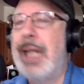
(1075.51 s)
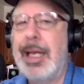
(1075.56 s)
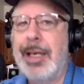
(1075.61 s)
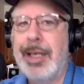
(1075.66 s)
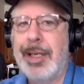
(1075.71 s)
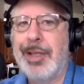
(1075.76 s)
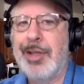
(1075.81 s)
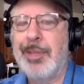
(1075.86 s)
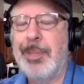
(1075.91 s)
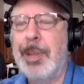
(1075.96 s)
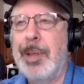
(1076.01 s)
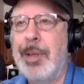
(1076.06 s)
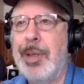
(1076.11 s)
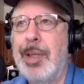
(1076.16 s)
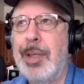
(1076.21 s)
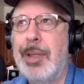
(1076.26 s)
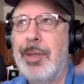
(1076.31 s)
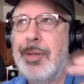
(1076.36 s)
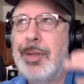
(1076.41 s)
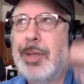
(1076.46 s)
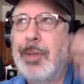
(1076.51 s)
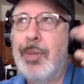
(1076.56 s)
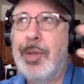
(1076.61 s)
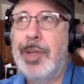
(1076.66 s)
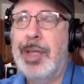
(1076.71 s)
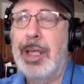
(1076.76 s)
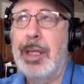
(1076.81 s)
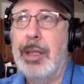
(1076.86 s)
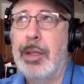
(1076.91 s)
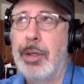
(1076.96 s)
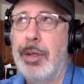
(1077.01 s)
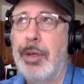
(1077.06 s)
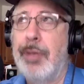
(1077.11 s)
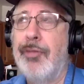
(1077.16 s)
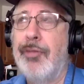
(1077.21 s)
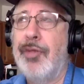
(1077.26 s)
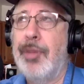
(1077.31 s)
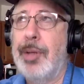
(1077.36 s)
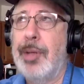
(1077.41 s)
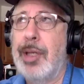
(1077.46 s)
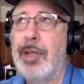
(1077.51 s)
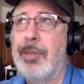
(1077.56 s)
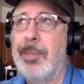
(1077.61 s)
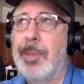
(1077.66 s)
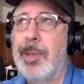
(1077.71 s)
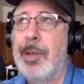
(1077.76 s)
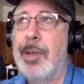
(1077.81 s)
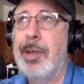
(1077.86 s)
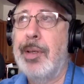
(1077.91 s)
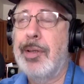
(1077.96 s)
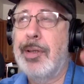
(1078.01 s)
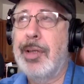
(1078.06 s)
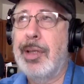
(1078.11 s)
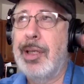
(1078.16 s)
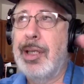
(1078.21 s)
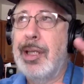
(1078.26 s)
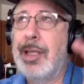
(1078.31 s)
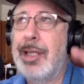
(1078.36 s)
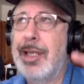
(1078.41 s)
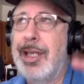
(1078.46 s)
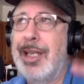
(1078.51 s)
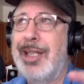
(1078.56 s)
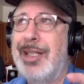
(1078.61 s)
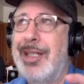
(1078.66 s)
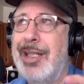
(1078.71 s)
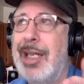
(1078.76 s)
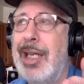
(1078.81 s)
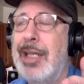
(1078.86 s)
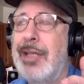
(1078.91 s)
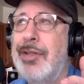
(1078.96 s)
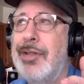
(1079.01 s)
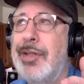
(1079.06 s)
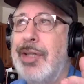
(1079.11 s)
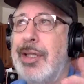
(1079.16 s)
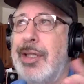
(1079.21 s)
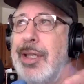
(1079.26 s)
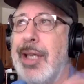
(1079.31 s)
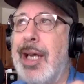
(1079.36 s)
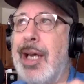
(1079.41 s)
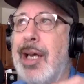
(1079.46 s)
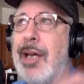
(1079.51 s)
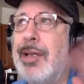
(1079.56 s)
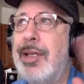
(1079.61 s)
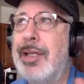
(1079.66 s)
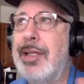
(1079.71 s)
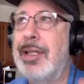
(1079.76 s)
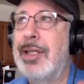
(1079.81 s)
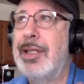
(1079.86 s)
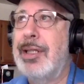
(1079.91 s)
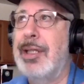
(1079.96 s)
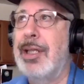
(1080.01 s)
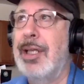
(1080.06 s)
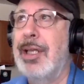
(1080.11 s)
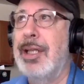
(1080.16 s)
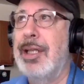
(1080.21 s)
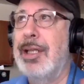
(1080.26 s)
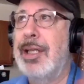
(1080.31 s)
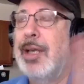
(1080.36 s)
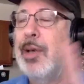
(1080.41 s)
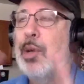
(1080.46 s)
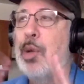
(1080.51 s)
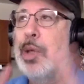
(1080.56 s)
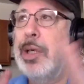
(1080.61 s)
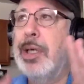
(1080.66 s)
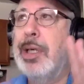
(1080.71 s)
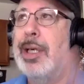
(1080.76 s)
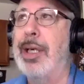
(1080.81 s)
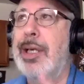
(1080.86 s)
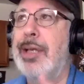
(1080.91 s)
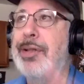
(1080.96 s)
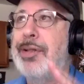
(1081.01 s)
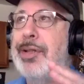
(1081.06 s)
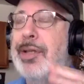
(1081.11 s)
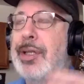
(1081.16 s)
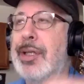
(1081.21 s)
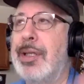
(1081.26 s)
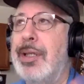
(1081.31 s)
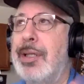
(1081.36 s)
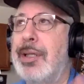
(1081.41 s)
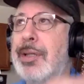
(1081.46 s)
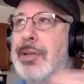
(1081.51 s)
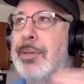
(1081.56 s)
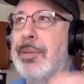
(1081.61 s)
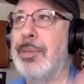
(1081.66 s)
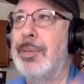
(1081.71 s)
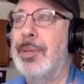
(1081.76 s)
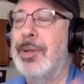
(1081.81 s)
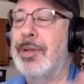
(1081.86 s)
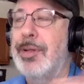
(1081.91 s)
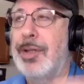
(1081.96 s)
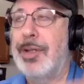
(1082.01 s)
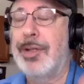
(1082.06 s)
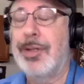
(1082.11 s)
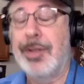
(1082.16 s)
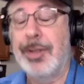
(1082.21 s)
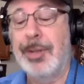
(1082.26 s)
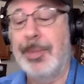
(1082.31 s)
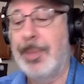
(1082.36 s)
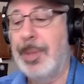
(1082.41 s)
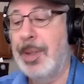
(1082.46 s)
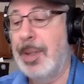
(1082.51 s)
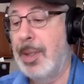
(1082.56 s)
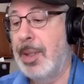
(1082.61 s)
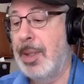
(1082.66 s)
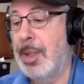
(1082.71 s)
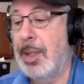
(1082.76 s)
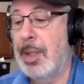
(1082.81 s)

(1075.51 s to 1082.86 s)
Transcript: that experience and what they learned from the experience and then condensed it down and then they organized it into a system